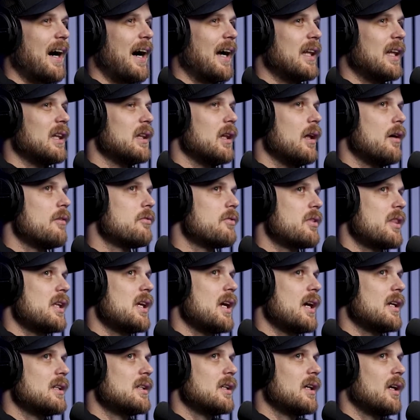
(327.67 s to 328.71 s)
I loved the
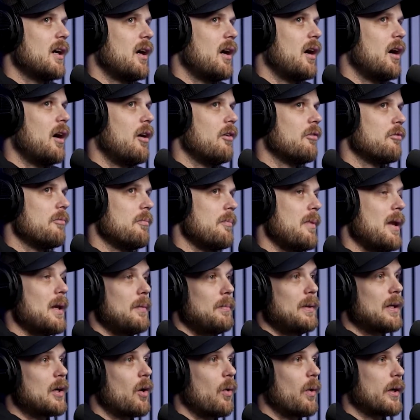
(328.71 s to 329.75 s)
idea of
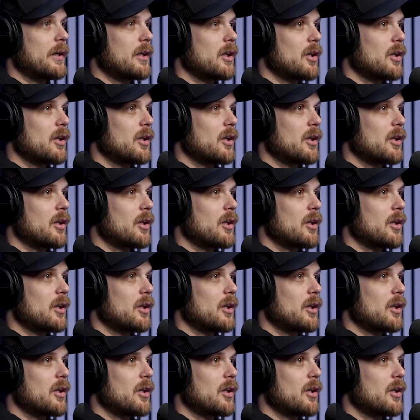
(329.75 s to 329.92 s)
maybe going